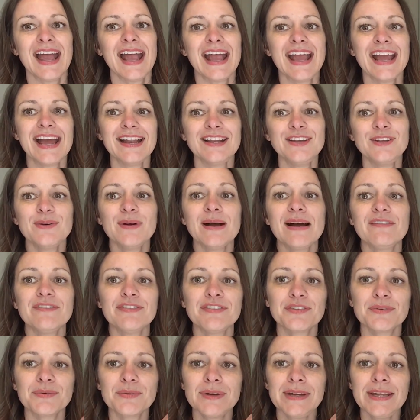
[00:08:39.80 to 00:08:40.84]
And you have
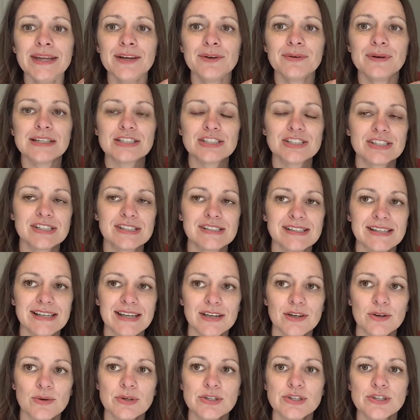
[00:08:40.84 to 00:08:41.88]
3 questions
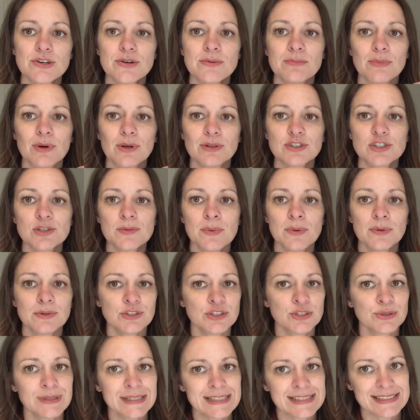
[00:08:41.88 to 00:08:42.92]
here, which are multiple
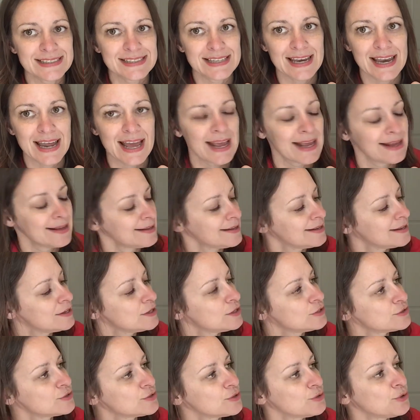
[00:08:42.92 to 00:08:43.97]
choice today.
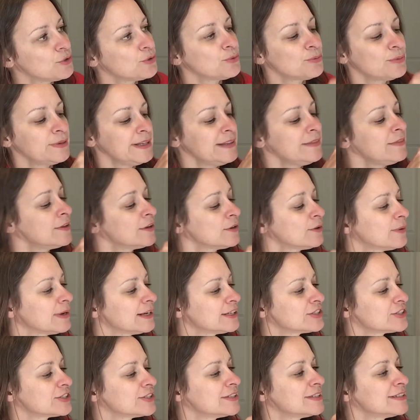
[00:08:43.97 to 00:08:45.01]
So you'll read the
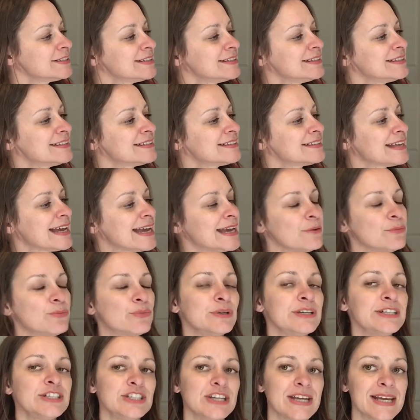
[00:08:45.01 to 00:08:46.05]
questions and decide
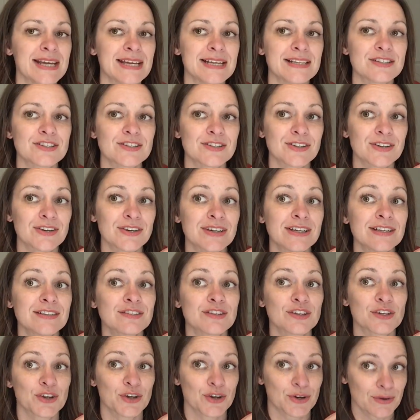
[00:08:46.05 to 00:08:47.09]
which answer is
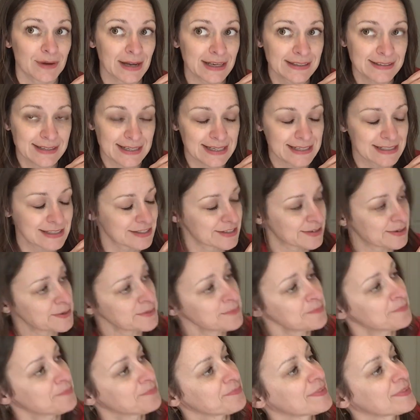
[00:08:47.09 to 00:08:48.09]
the correct answer.